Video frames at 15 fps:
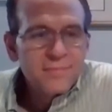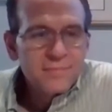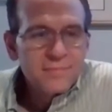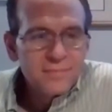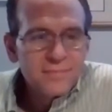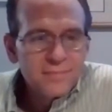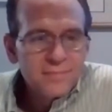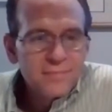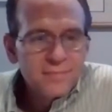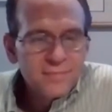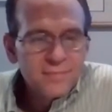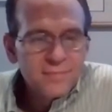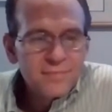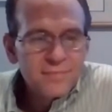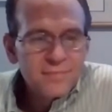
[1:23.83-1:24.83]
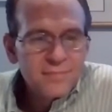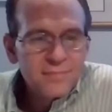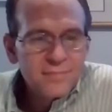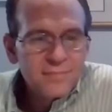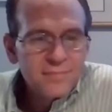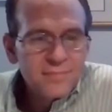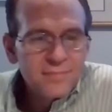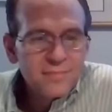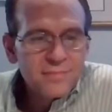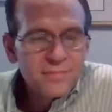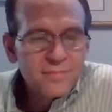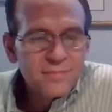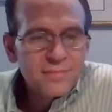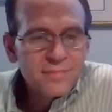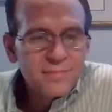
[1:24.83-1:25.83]

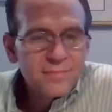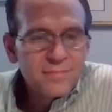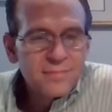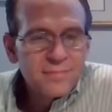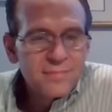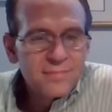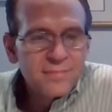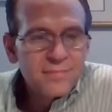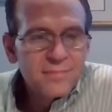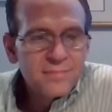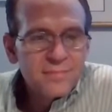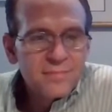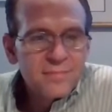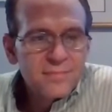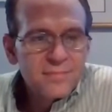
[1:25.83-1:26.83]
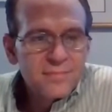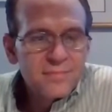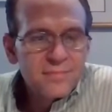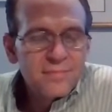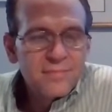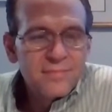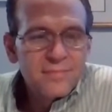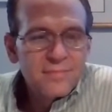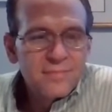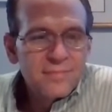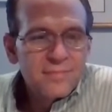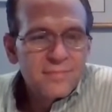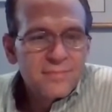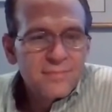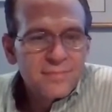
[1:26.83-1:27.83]

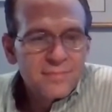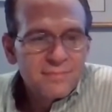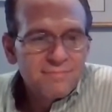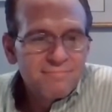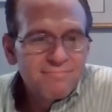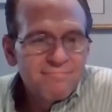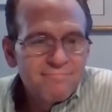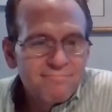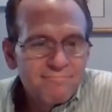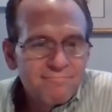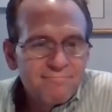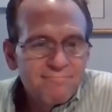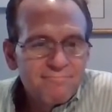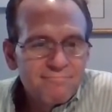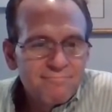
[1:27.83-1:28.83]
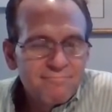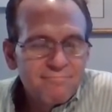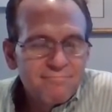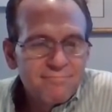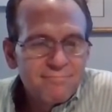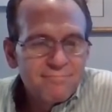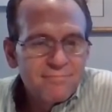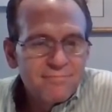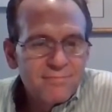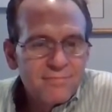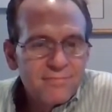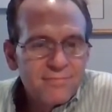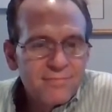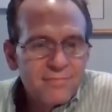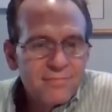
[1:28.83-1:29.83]

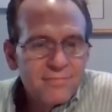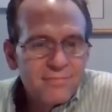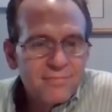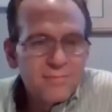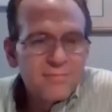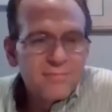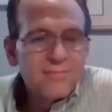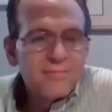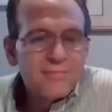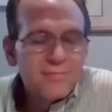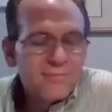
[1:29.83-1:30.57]
The person shown says nothing.